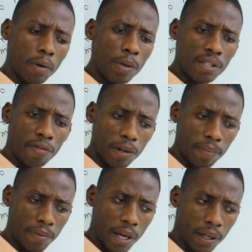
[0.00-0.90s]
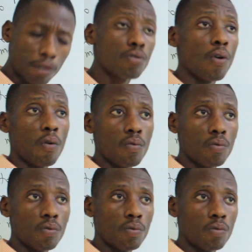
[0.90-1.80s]
Which verb? Like to go.
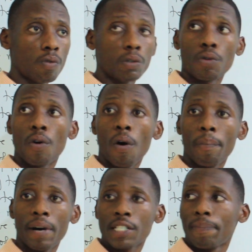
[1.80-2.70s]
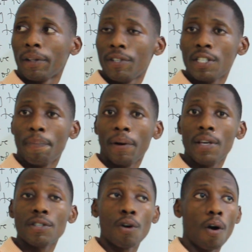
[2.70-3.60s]
To go, past participle
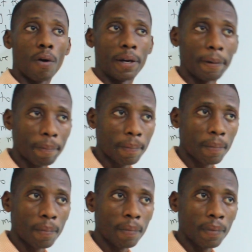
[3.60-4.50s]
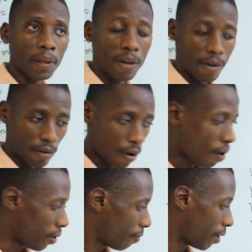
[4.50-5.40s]
is gone.
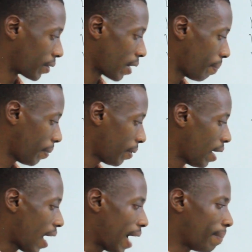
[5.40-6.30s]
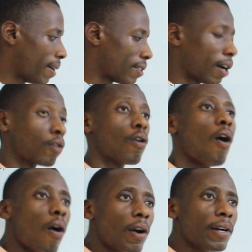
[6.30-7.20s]
Gone. For example, I must have
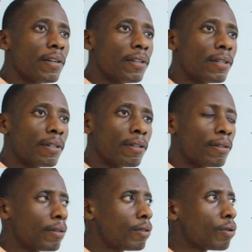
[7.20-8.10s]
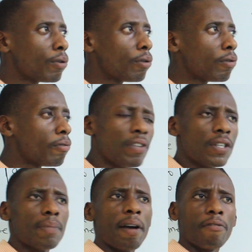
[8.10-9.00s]
gone to
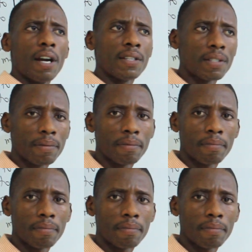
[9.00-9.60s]
visit my friends.